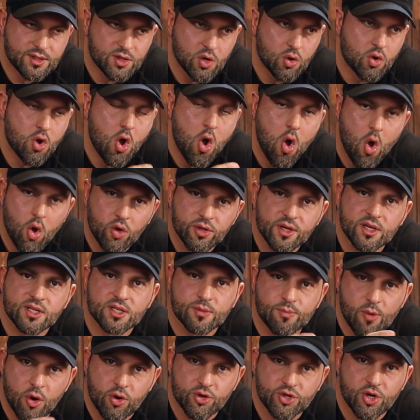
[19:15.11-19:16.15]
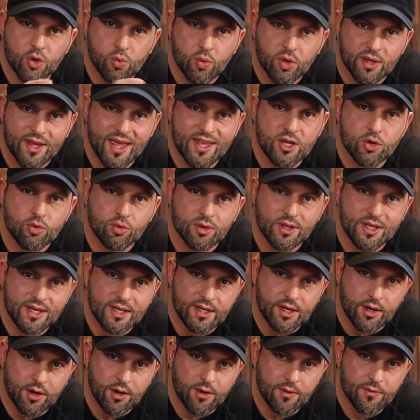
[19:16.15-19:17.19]
So cold exposure will get you
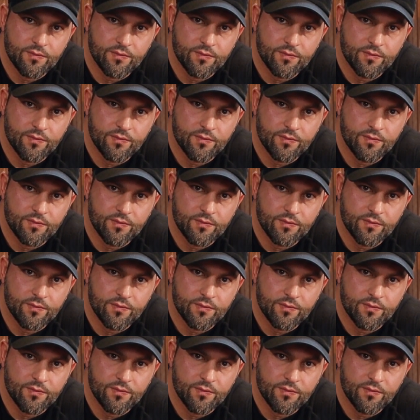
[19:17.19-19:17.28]
leaner.